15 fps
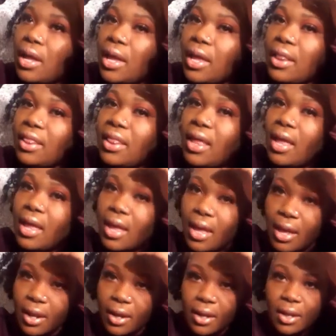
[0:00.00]
and
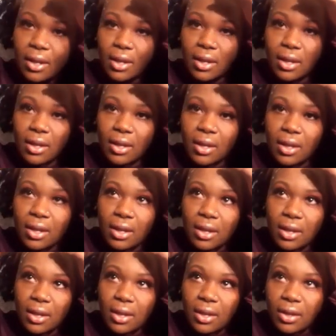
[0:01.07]
then
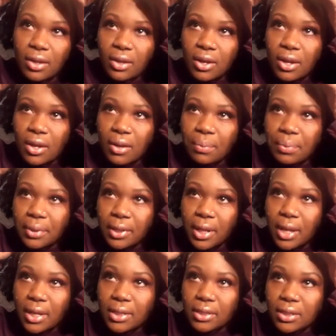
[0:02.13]
you're gonna
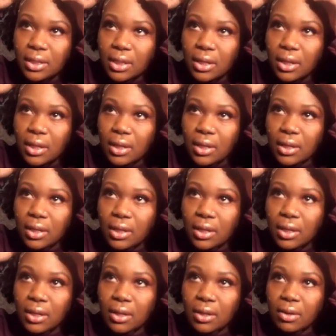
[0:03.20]
place it
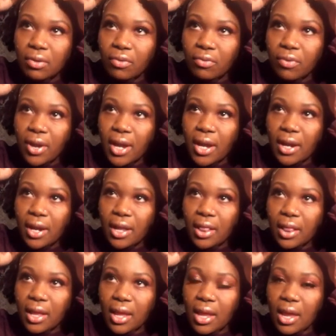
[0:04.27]
right
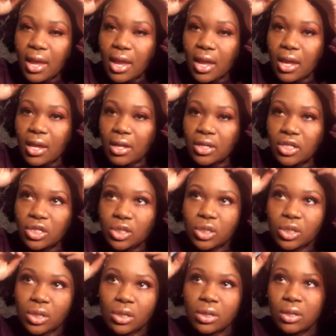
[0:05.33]
at the
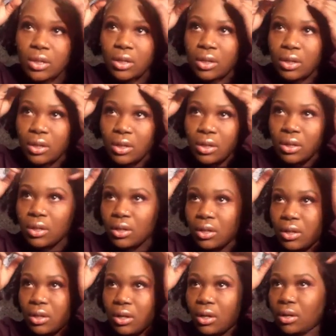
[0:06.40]
edge
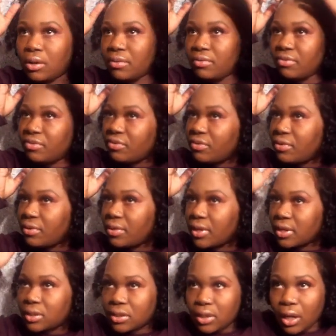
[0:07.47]
of
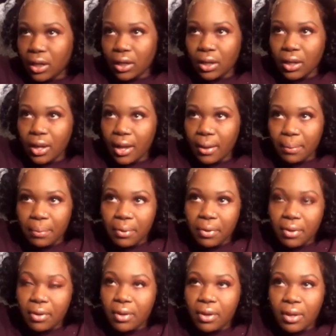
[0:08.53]
the stocking cap.
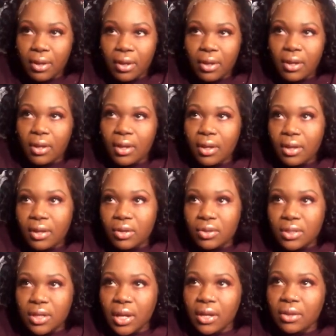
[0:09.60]
You
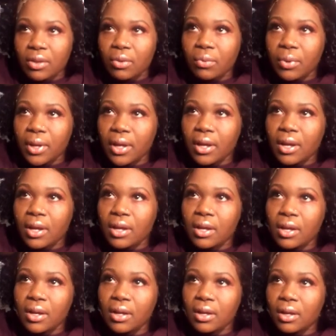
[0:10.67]
take the wig
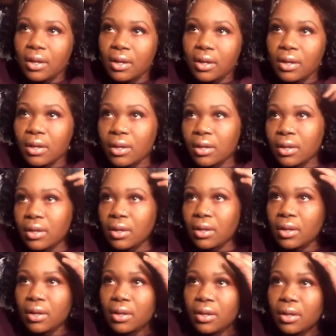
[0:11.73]

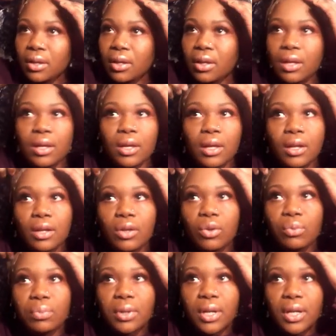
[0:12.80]
and
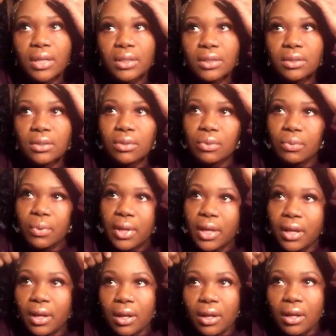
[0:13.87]
you place the
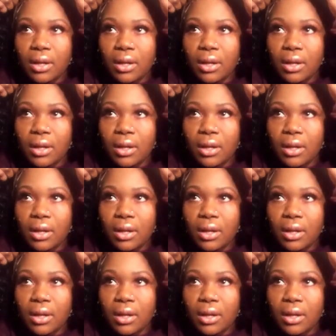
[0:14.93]
wig